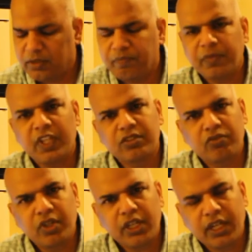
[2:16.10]
Okay,
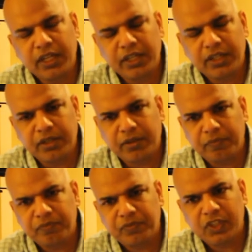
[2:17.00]
that's what, and
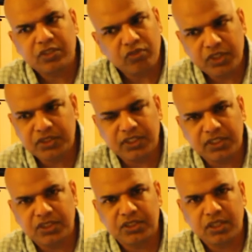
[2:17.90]
that's what his
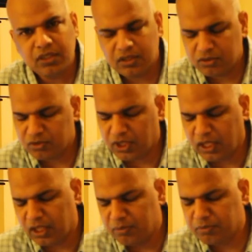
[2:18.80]
suggestion. So
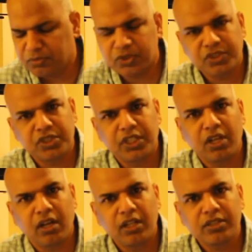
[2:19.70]
tell them
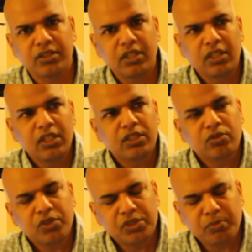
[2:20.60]
$60.
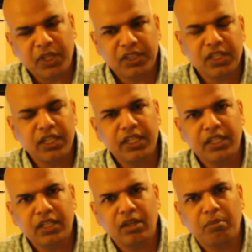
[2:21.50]
So his
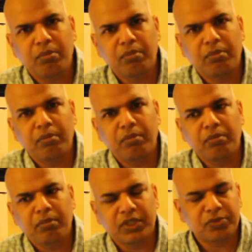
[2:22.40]
monthly income
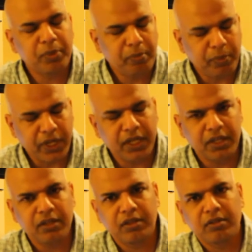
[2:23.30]
must be
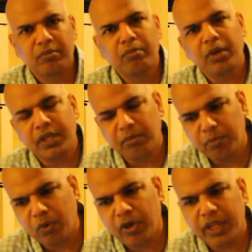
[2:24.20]
paid by
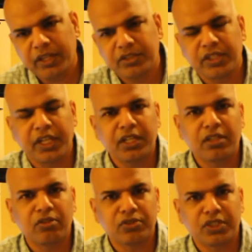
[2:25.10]
employer is
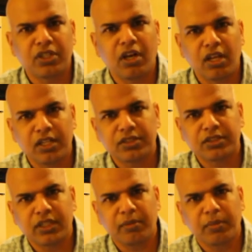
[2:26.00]

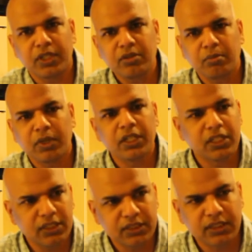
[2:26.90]
$8,000 a month,
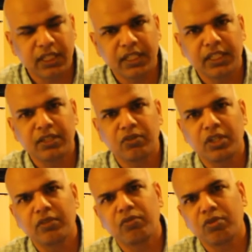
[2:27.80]
but he is
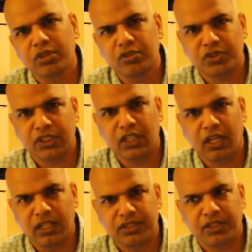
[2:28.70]
getting only
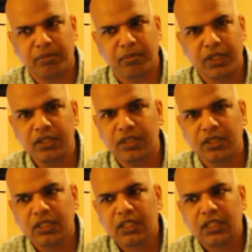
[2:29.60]
$4,000 a month.
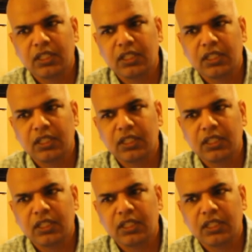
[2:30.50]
